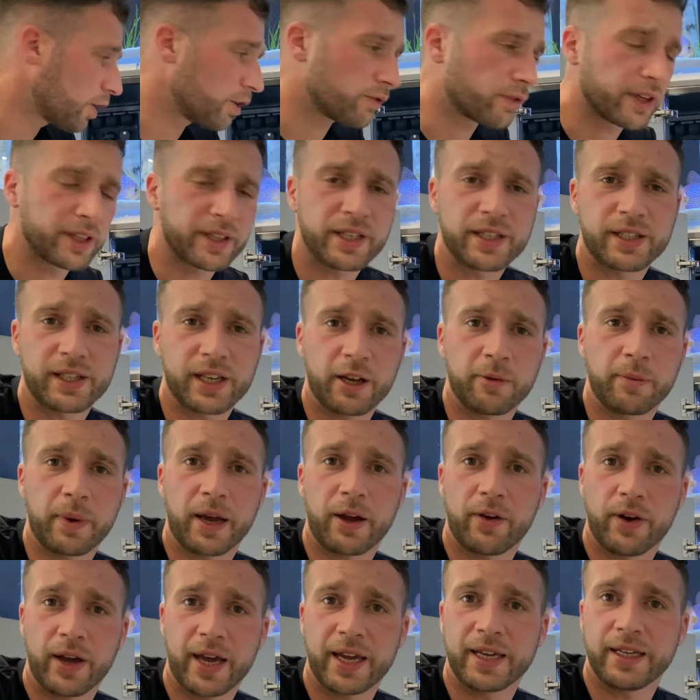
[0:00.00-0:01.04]
run this at
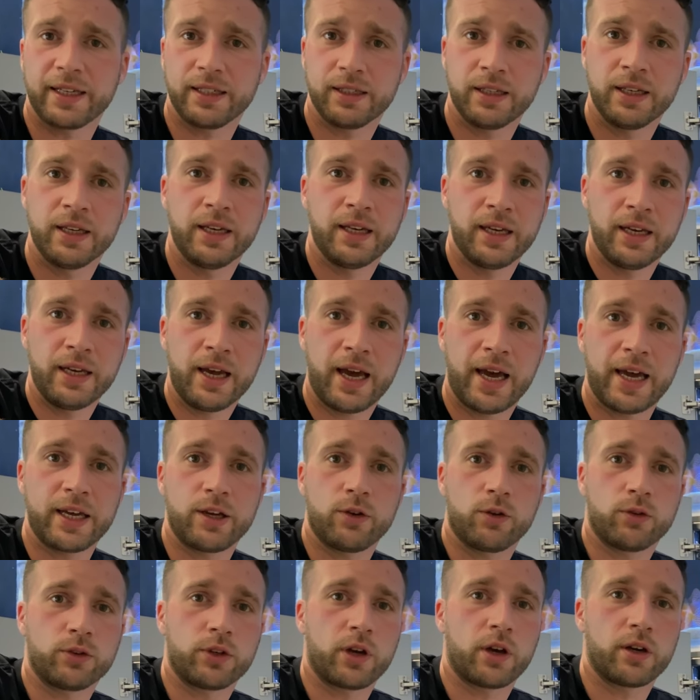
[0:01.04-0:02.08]
about eight eight
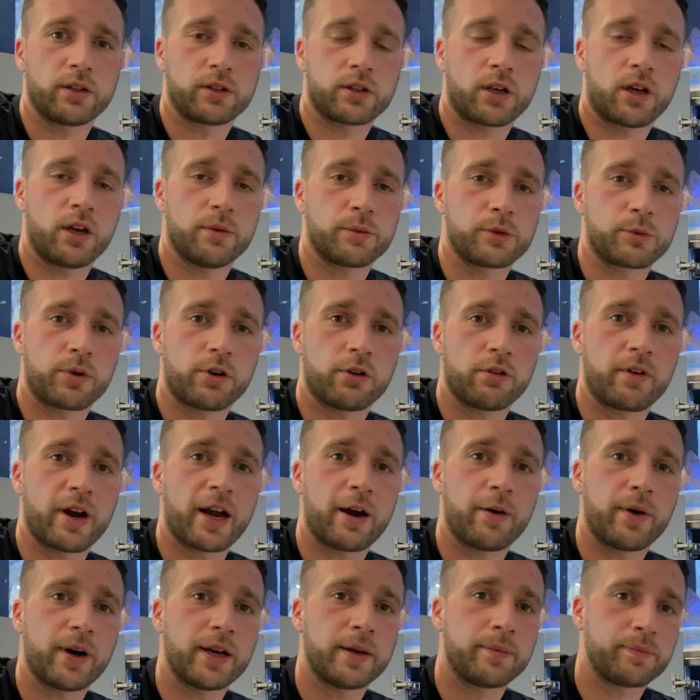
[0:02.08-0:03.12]
or nine times per
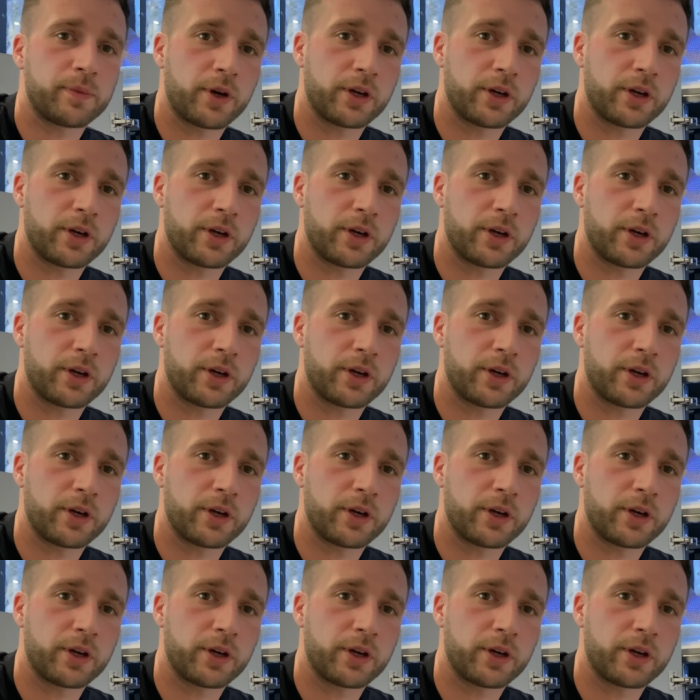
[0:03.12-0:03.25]
hour.